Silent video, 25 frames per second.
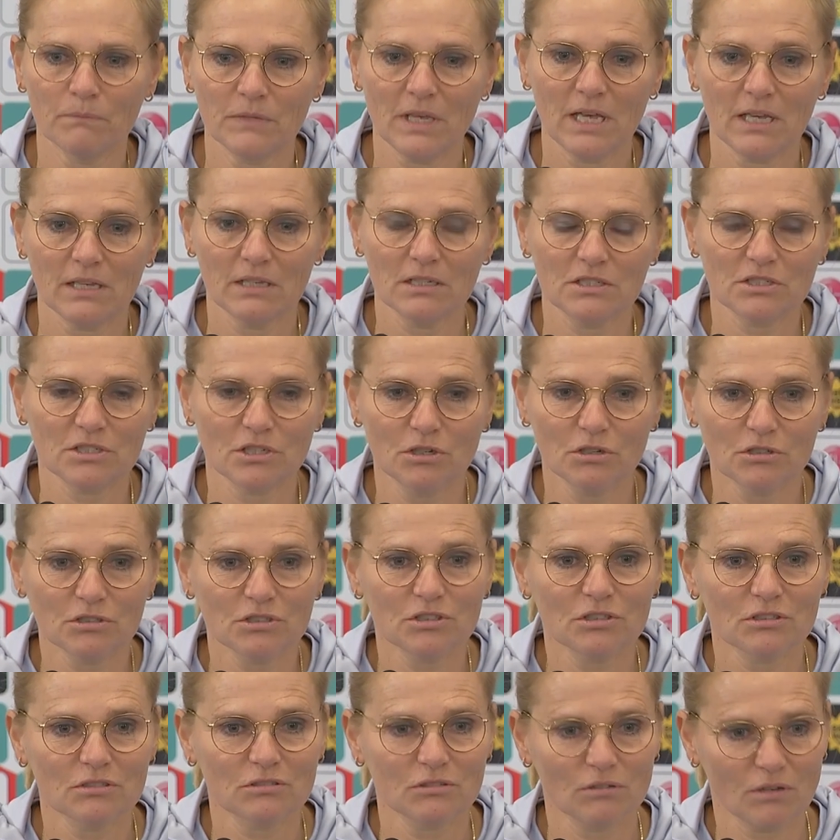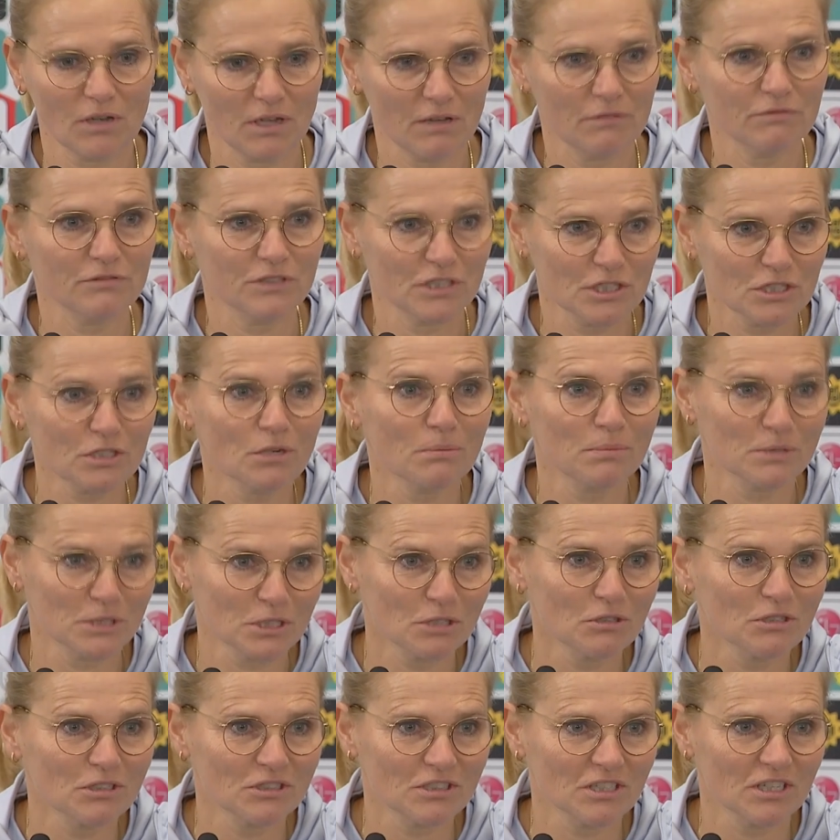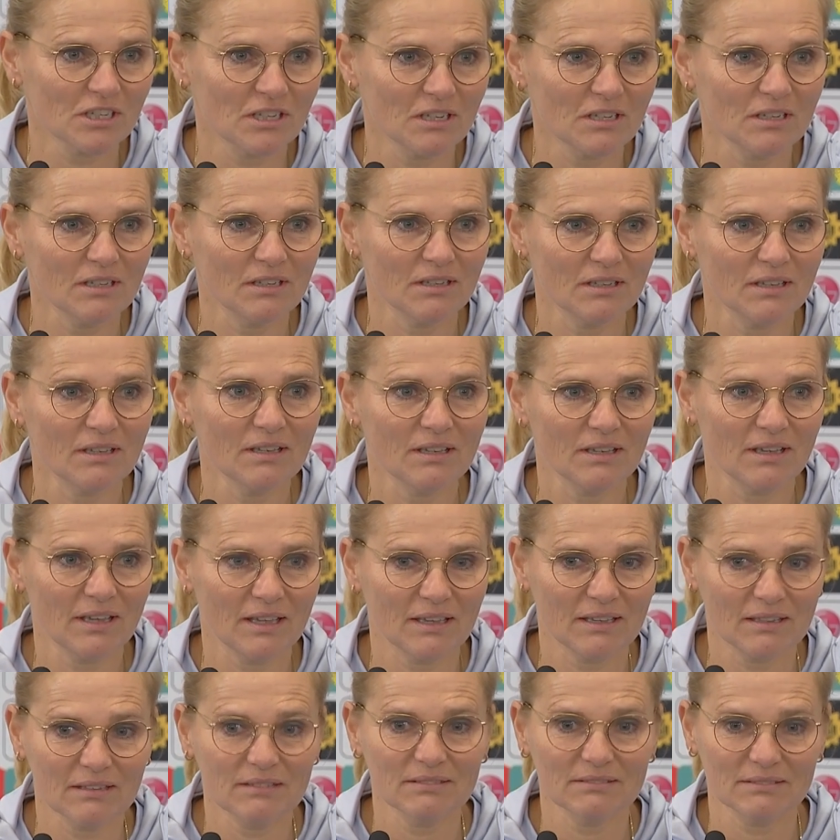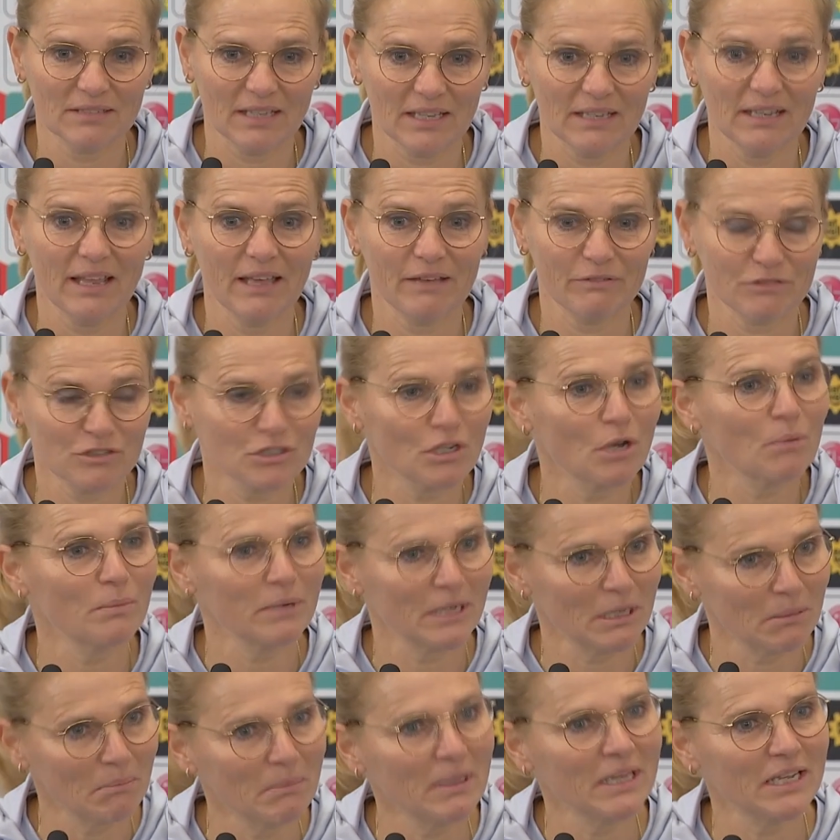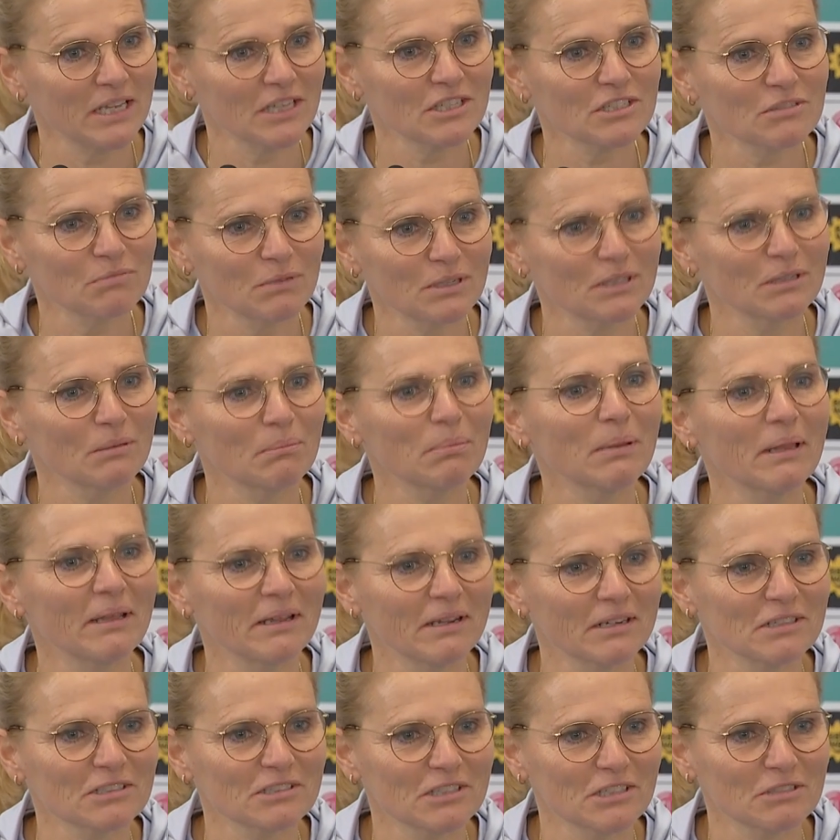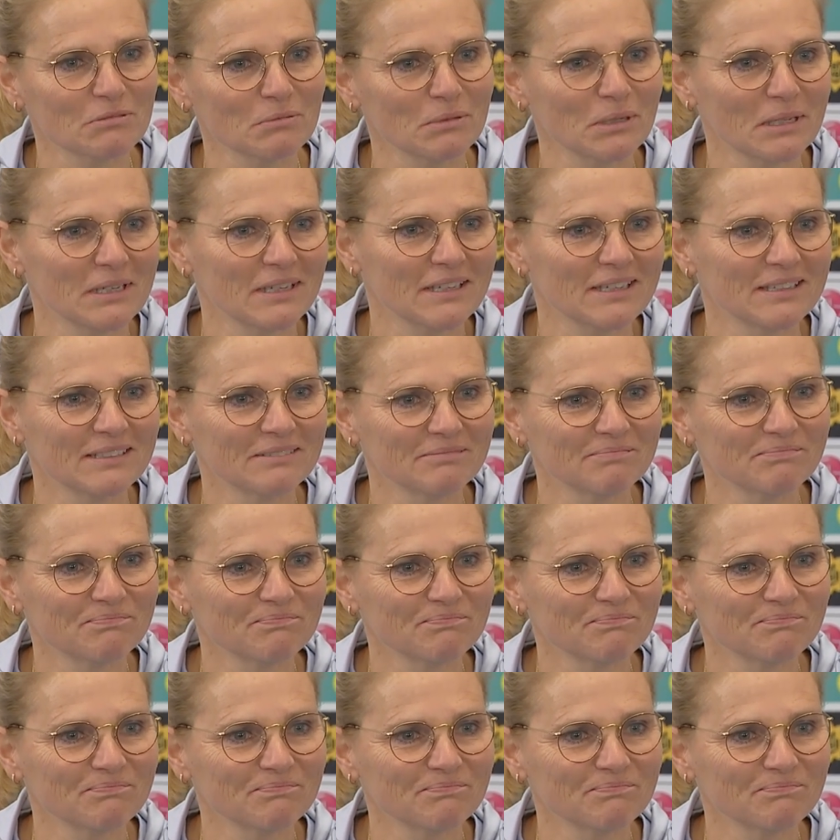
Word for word: yeah, it's good to have this opportunity and have so many minutes with the players this week.